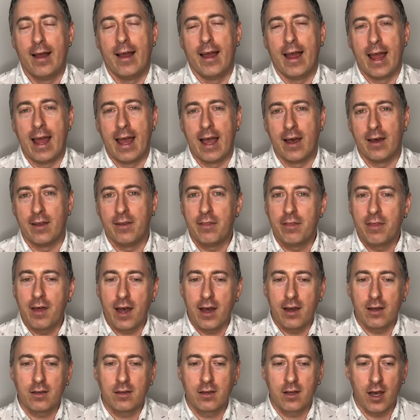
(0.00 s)
And
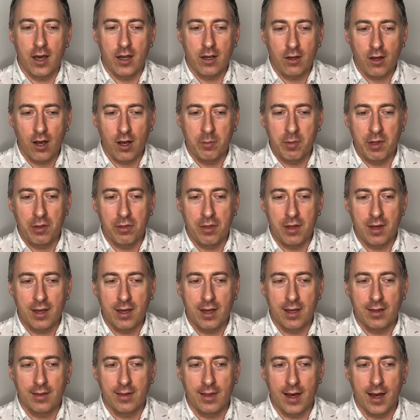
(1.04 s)
that kind of got me
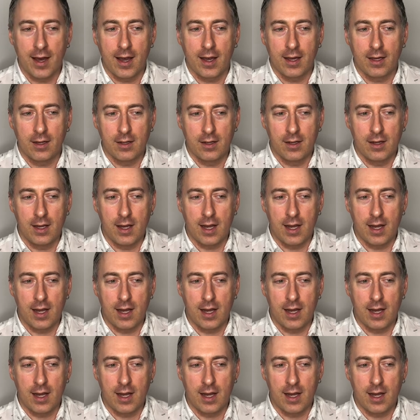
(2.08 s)
thinking that